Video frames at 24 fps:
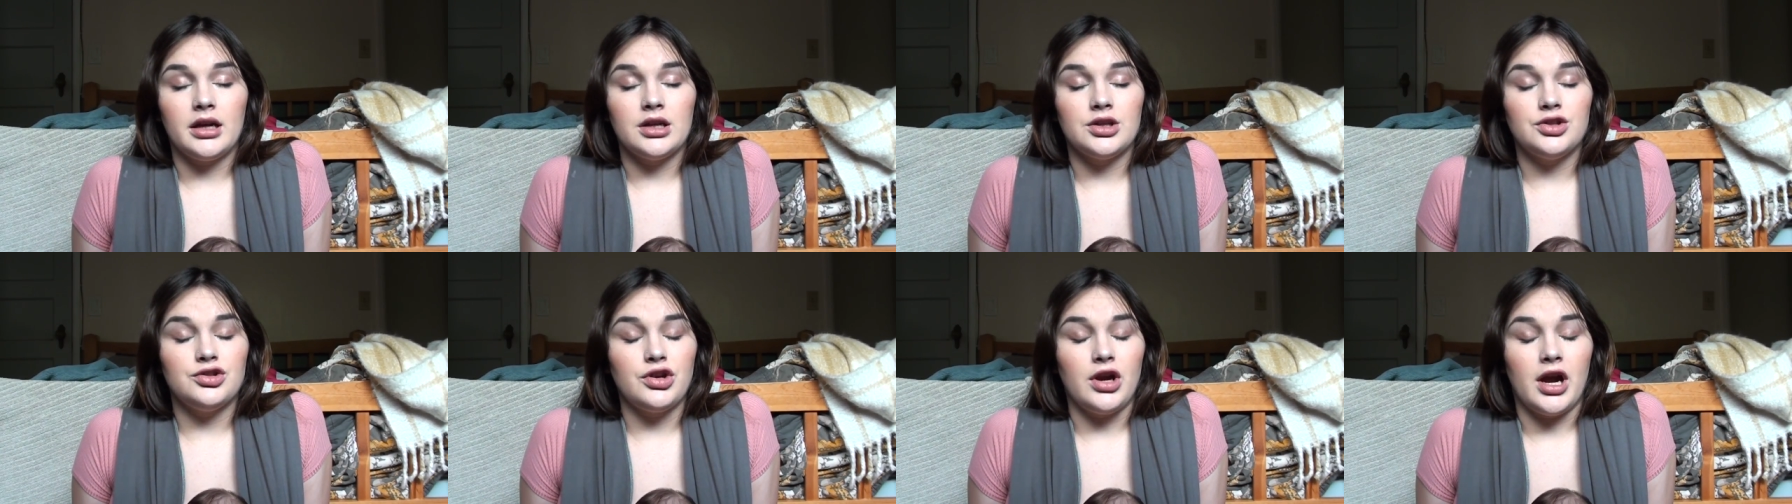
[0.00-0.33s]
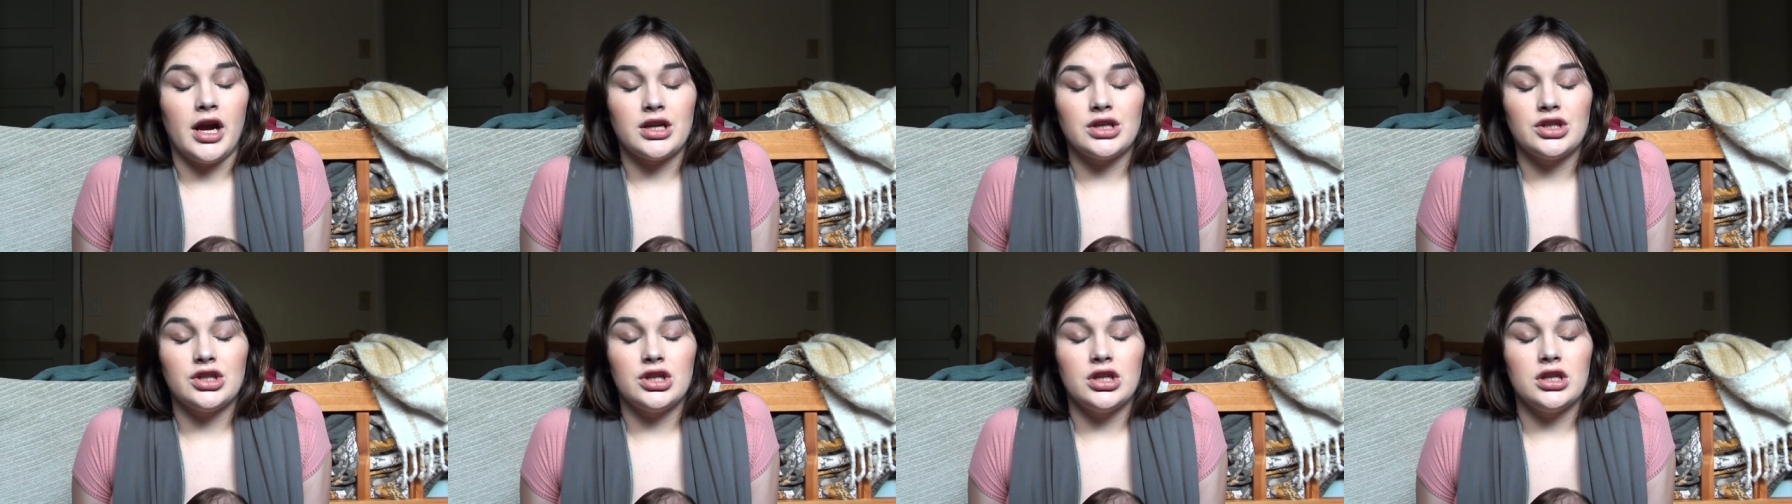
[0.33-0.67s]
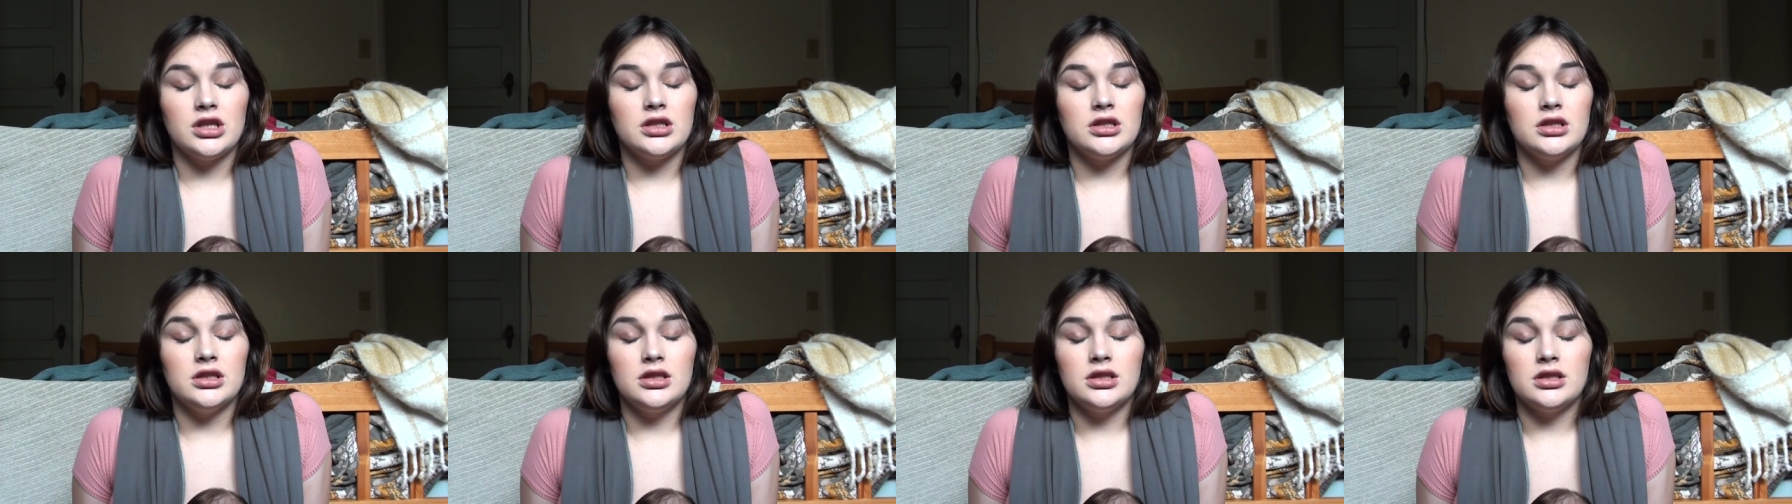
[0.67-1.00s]

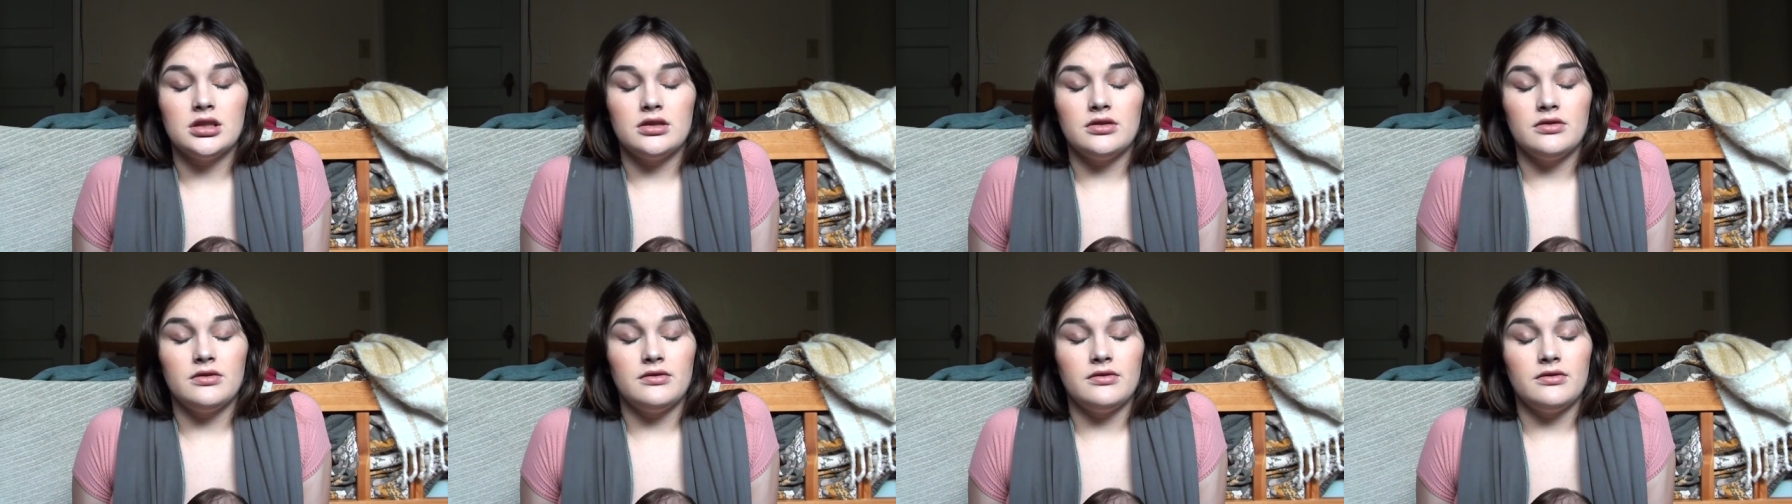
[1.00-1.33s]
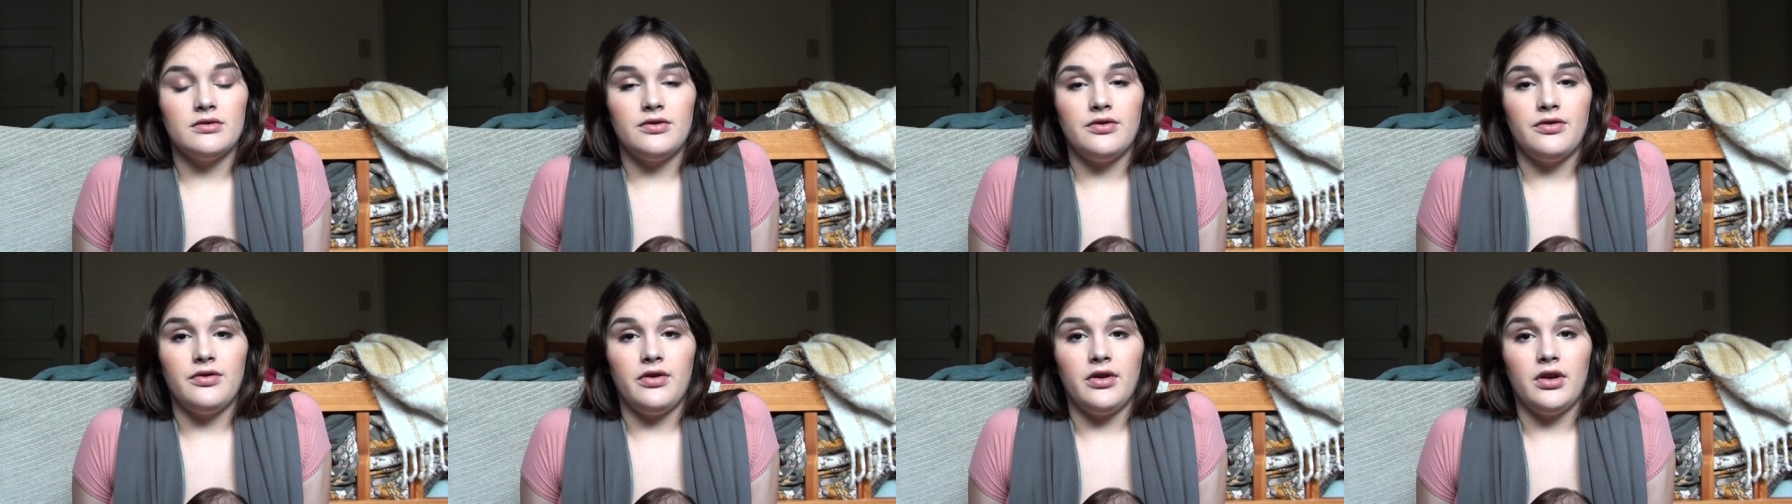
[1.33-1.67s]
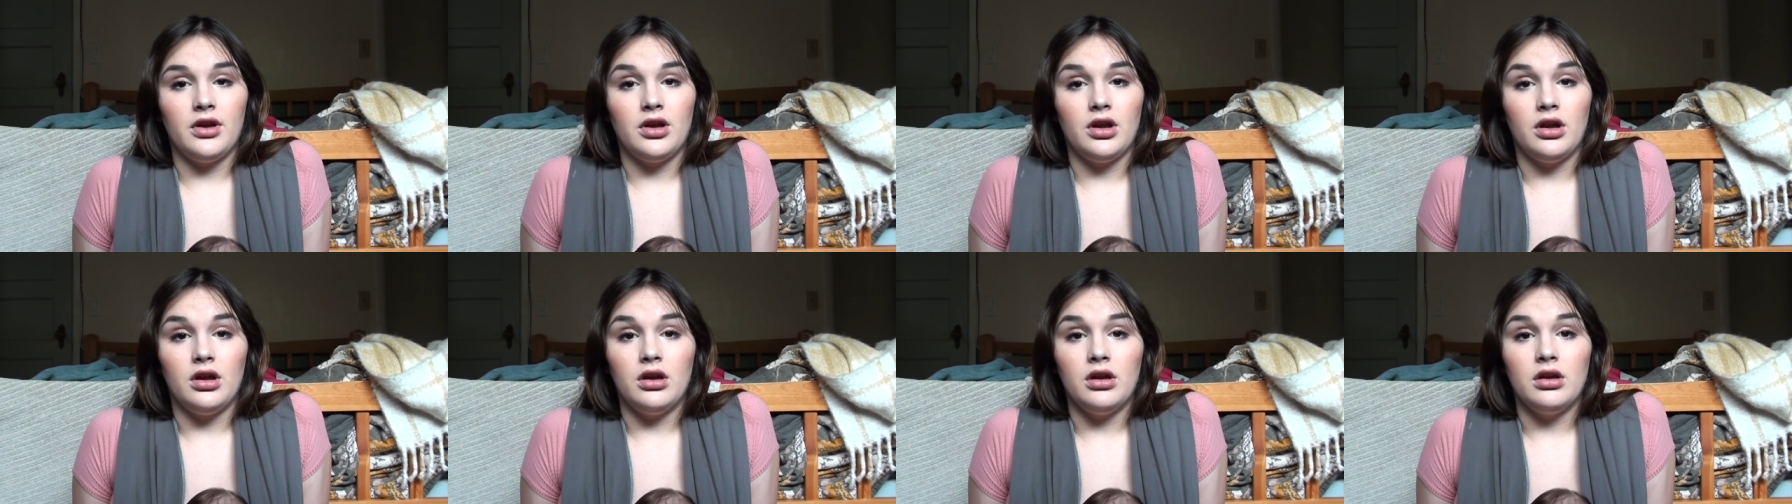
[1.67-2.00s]
contractions
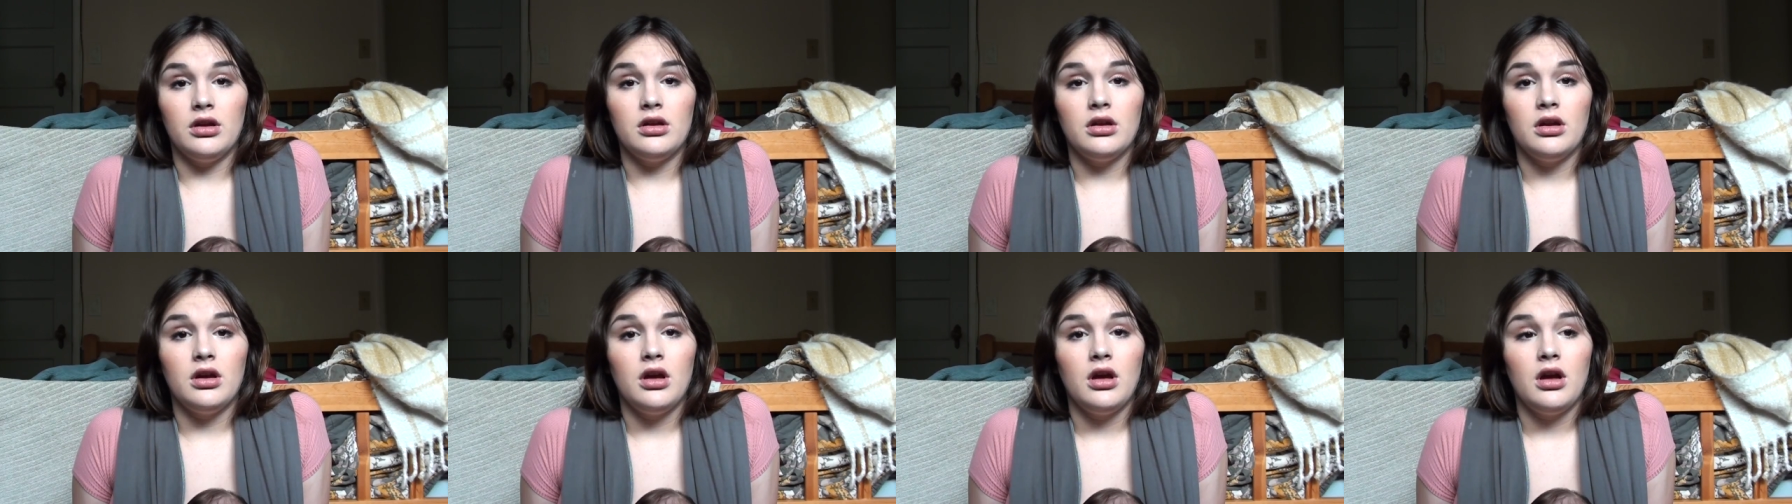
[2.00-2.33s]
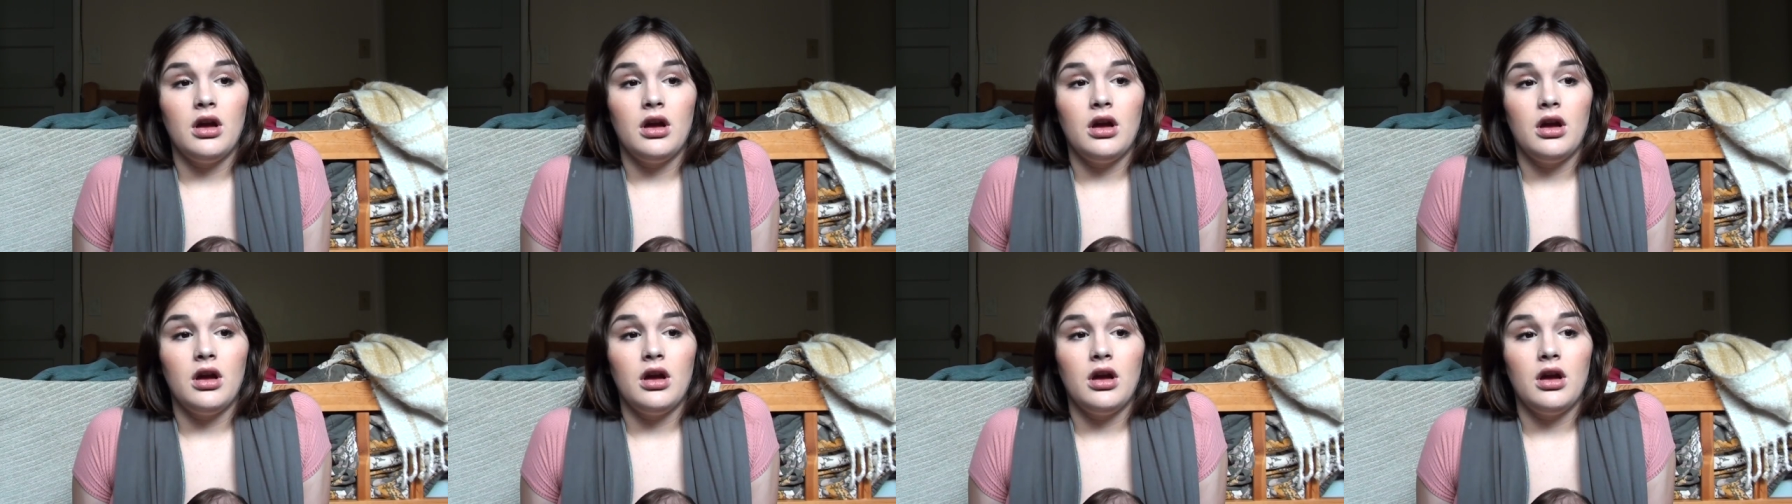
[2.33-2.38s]
feel